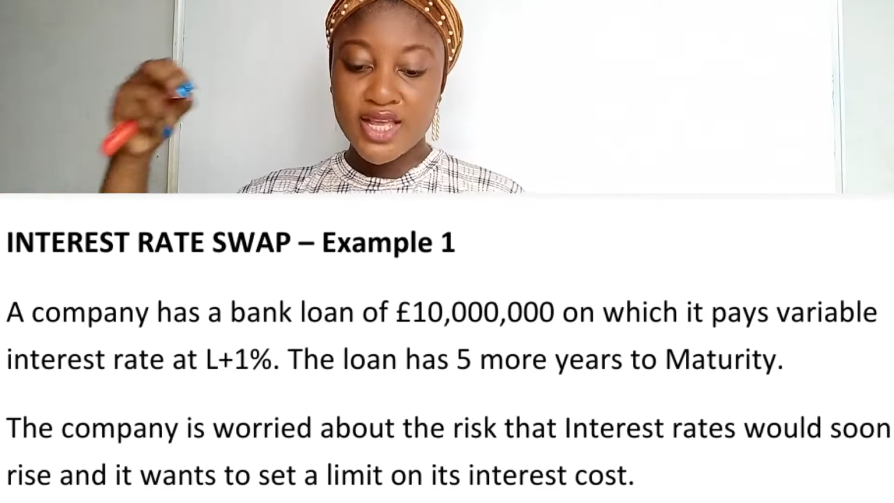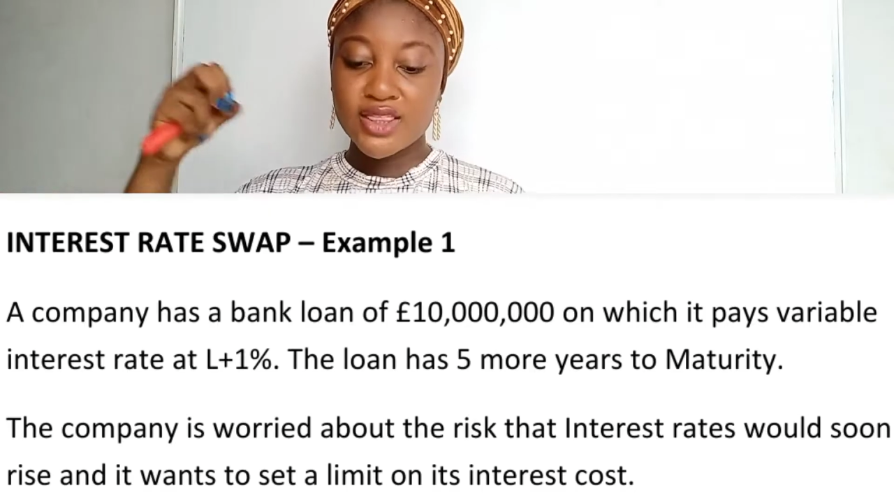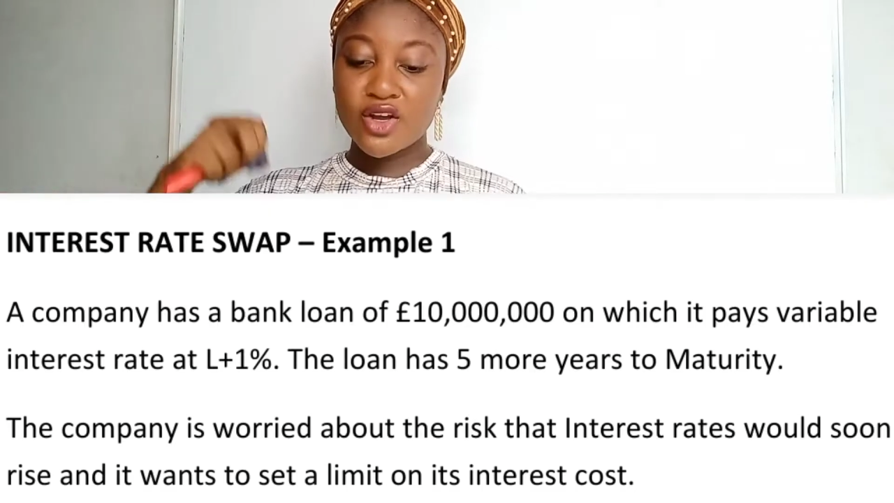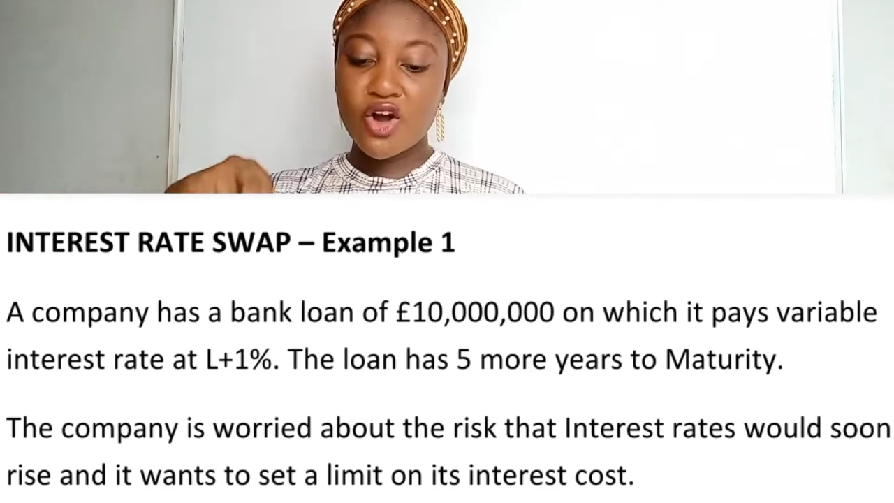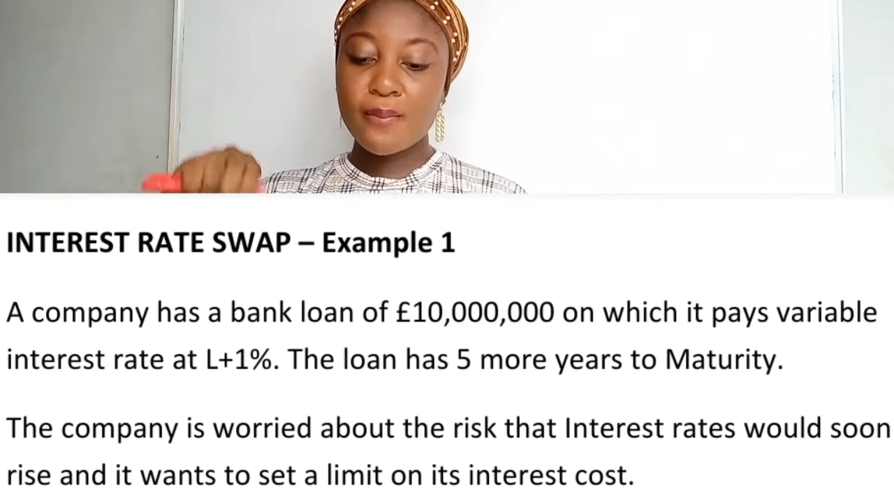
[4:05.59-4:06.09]

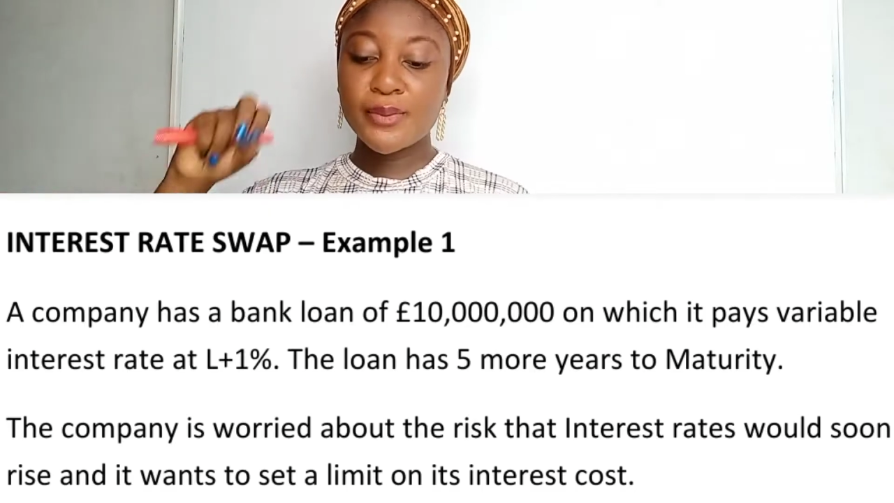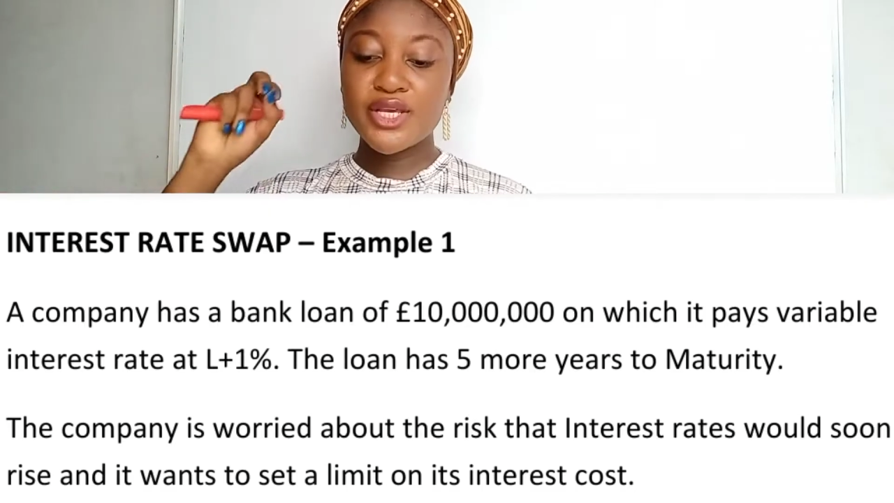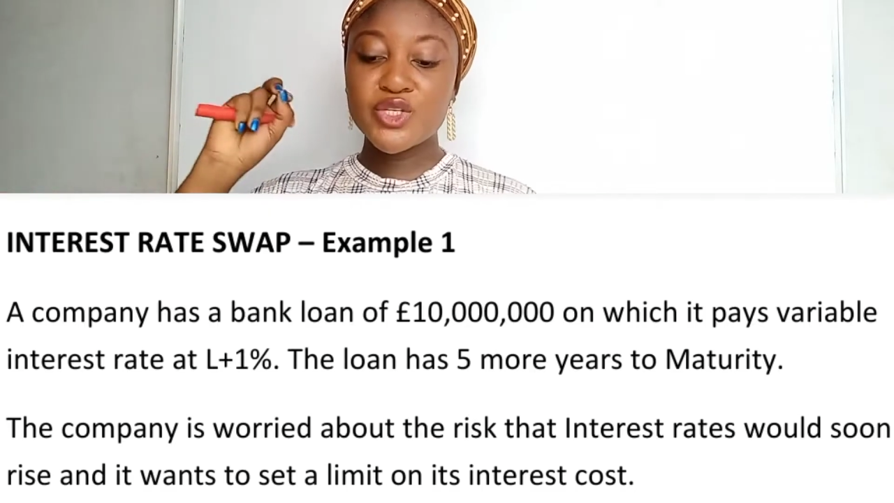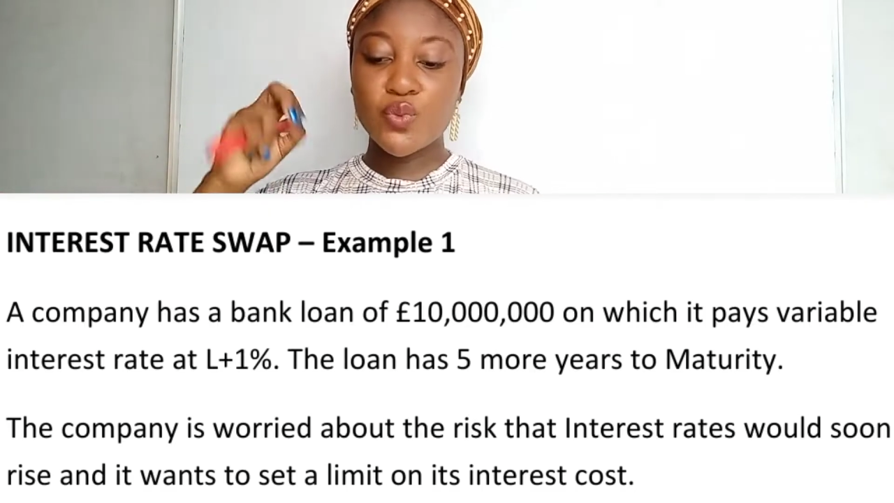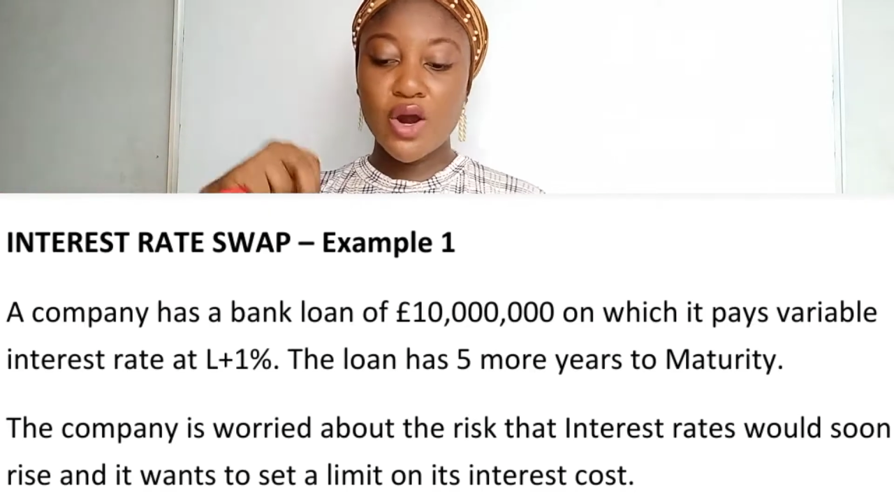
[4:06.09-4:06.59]
The
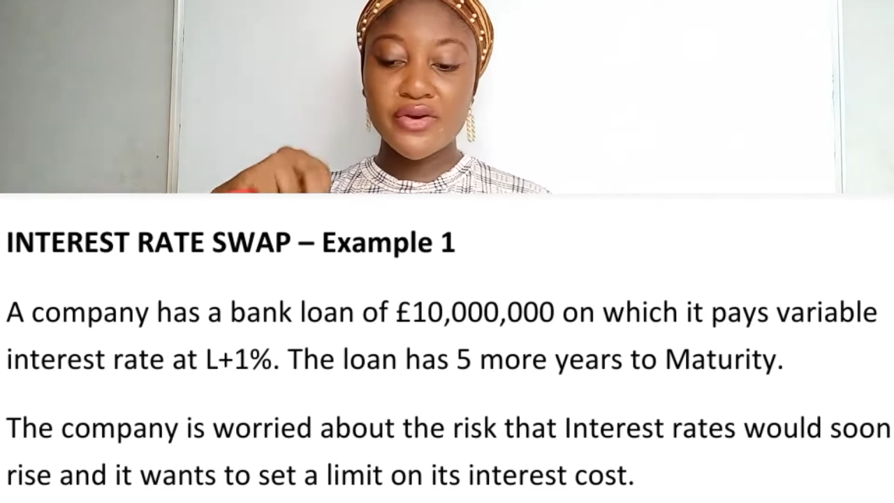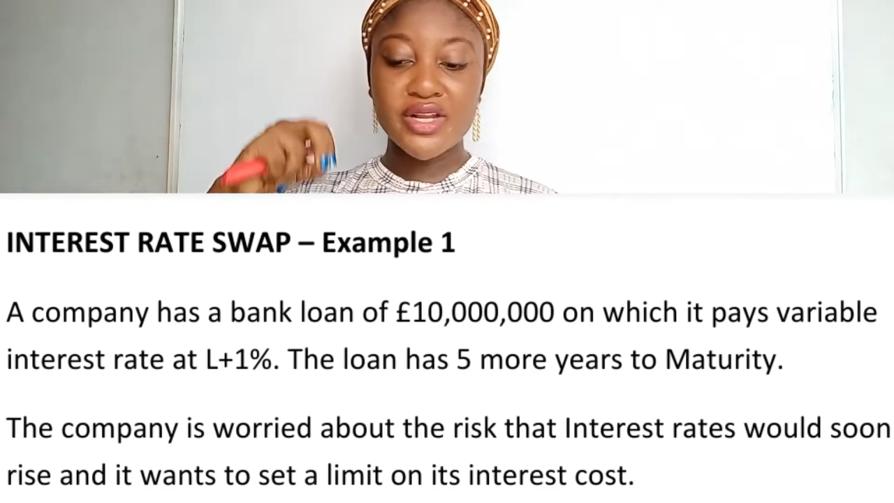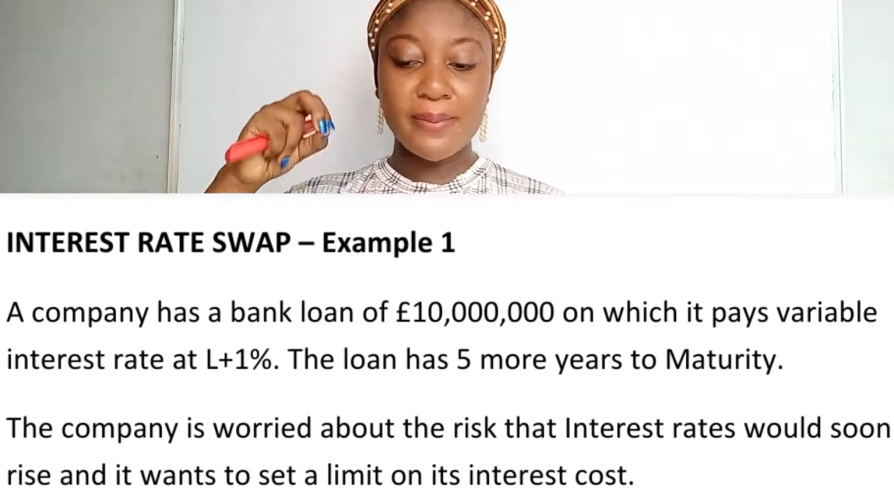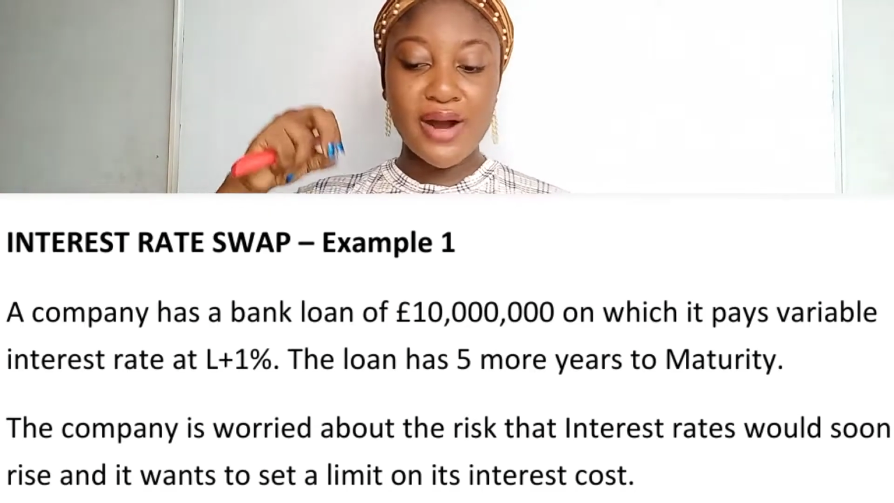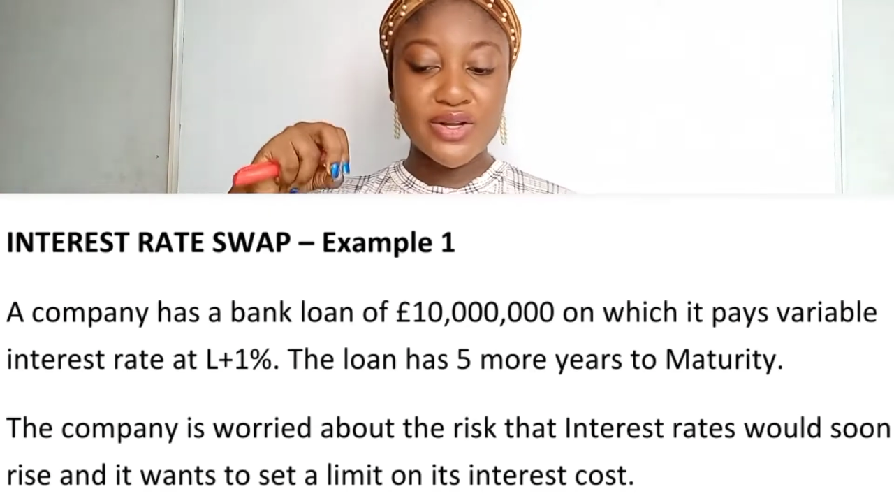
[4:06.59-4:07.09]
company is worried
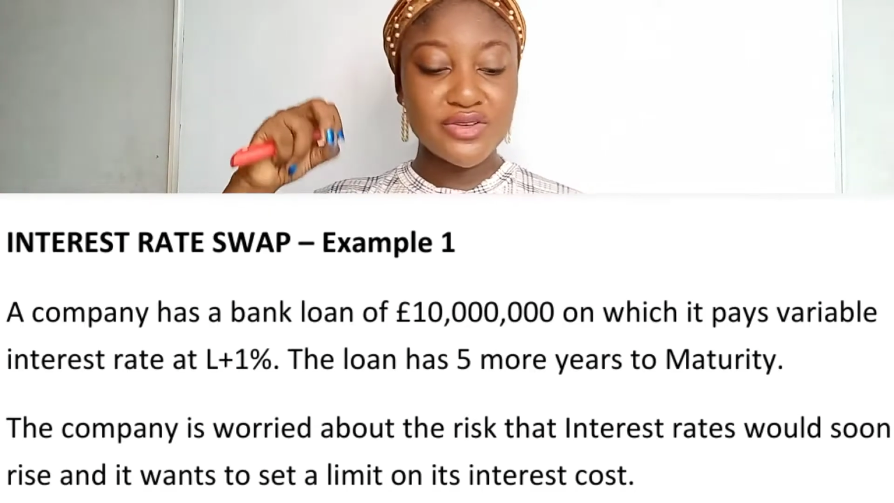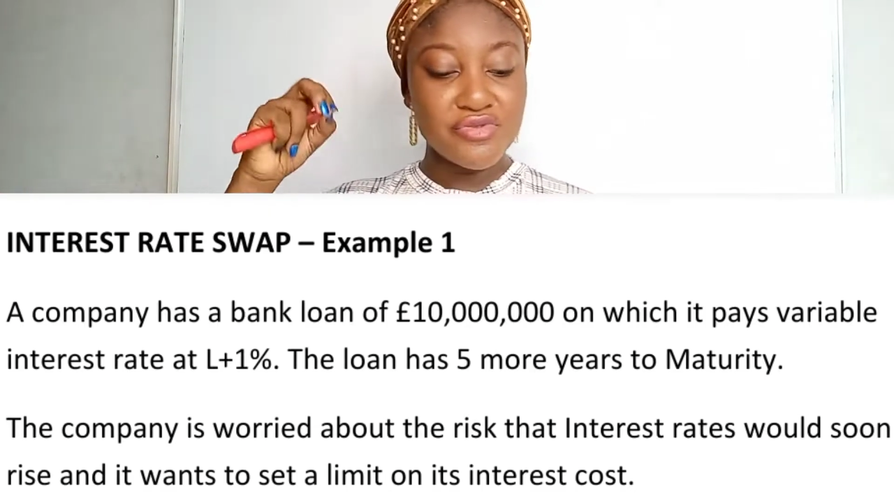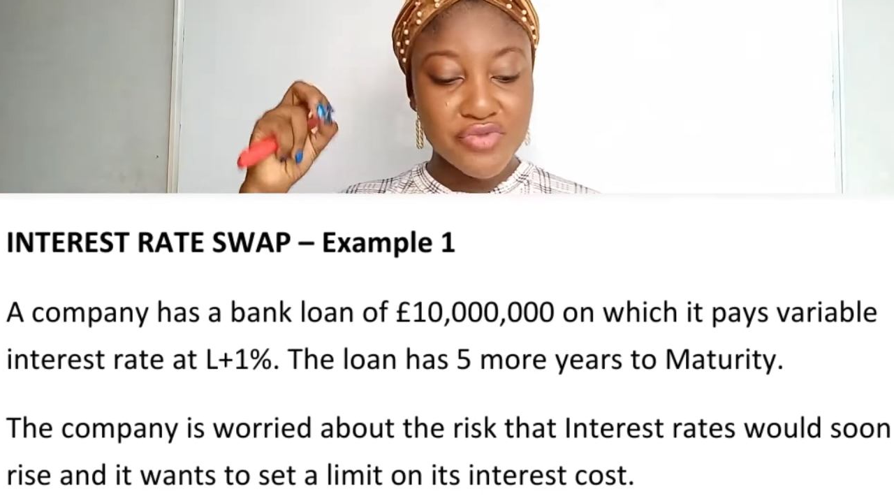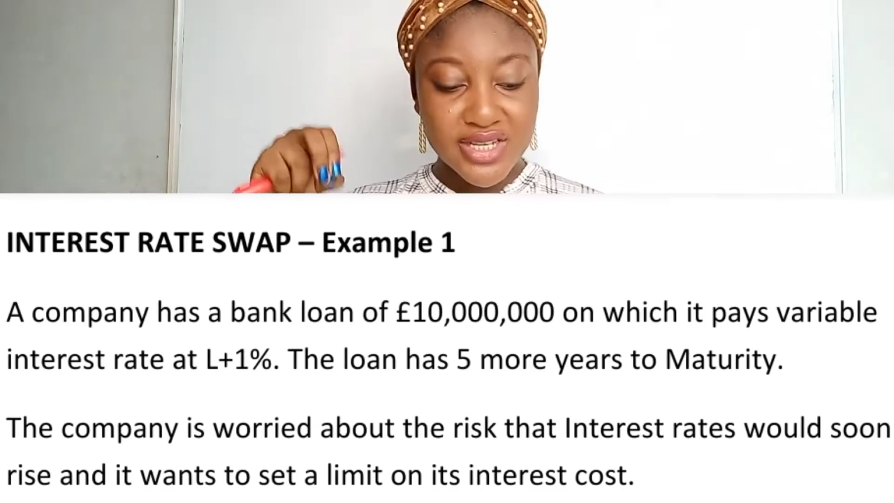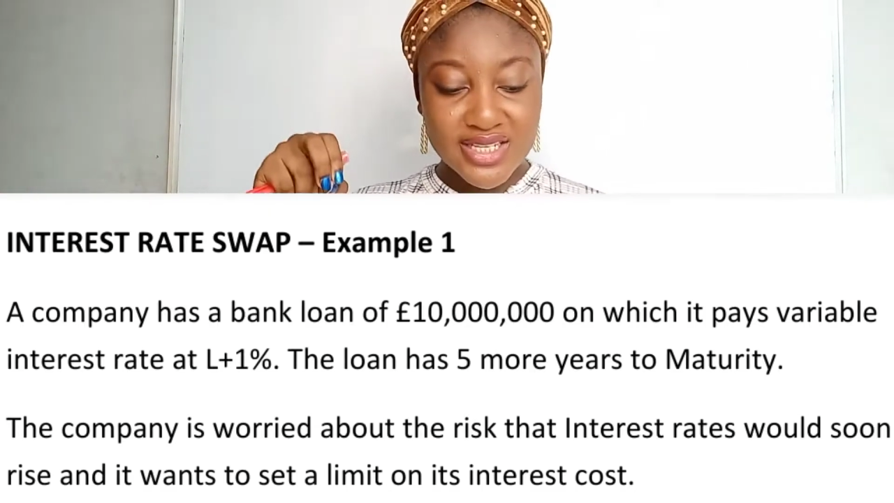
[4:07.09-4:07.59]
about the
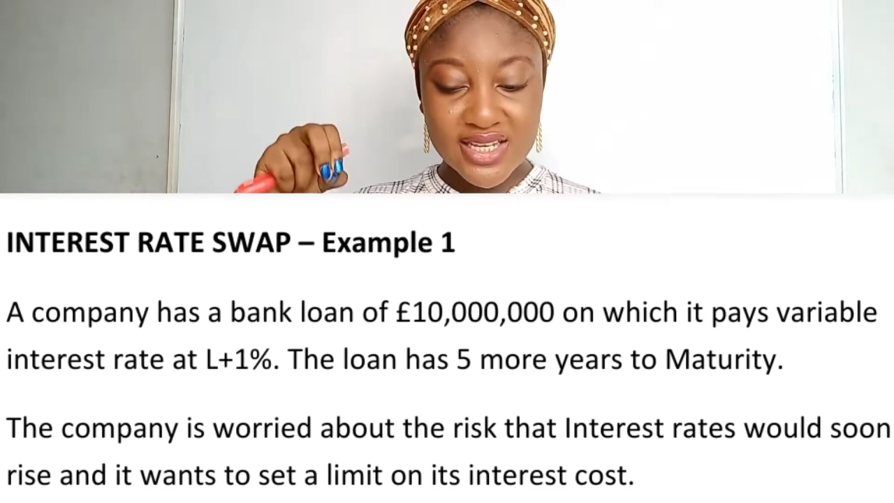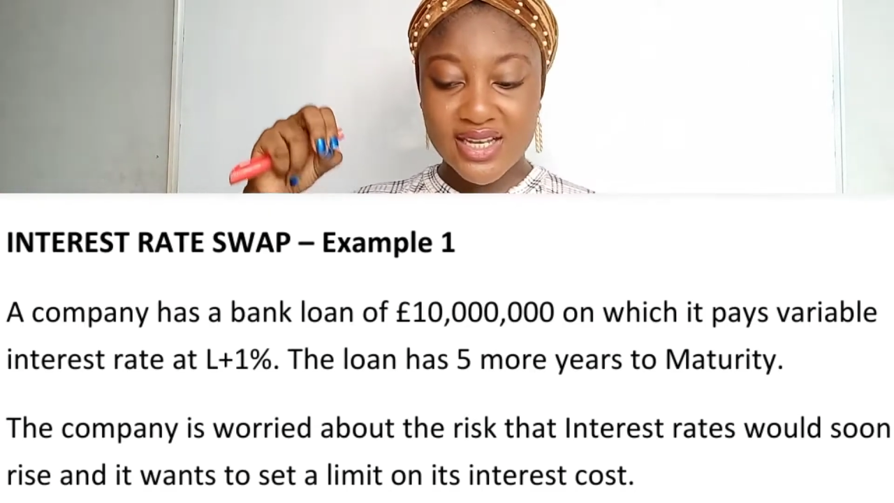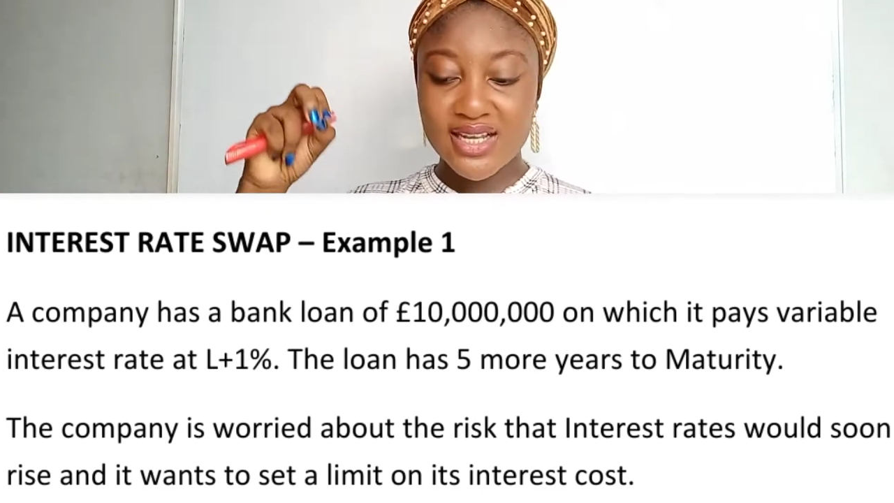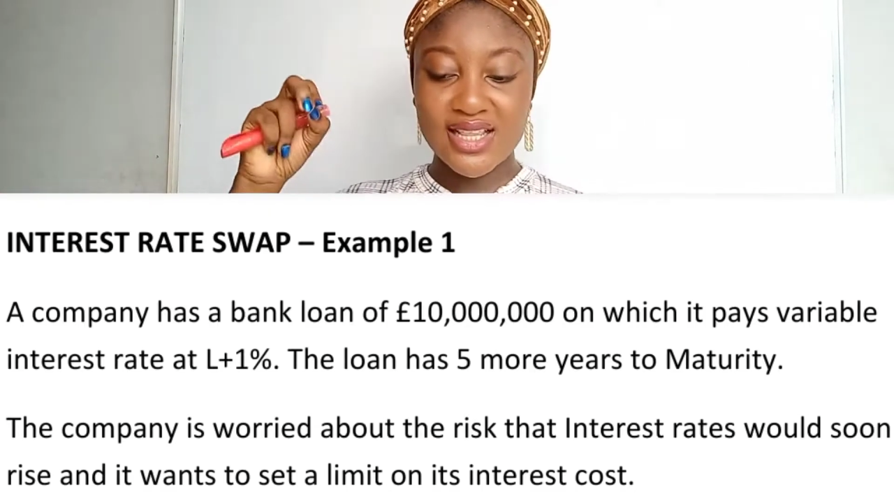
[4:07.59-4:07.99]
risk